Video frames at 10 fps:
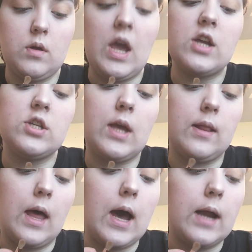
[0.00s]
Actually, I
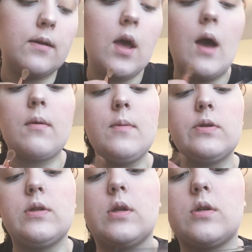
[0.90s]
lied. I'm gonna be
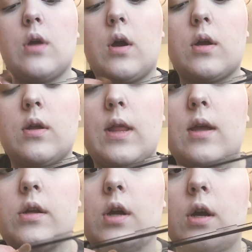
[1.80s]
using the dark, like
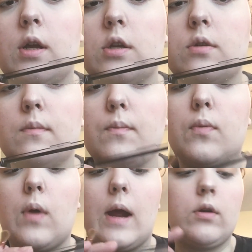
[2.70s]
a darkish,
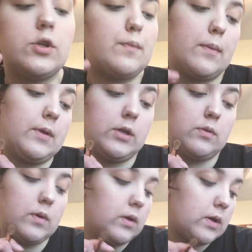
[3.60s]
brownish, purplish
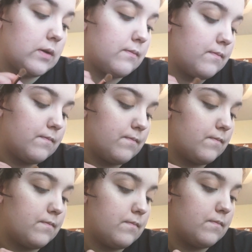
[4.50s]
one. Look.
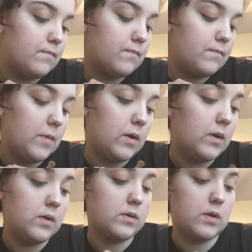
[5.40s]

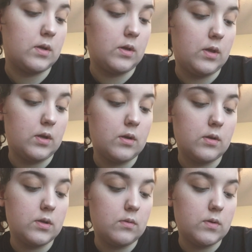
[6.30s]
I just got a lot of
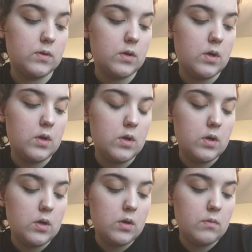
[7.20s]
colors at once.
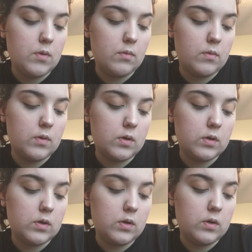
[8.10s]
But what we're
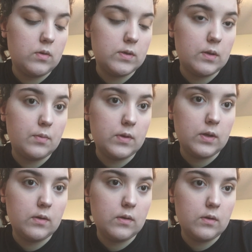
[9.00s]
just gonna do is put
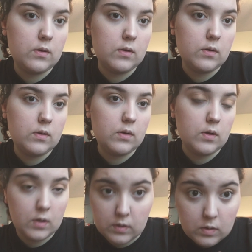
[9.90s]
that
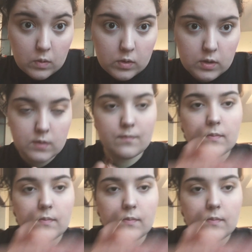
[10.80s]
on the corners.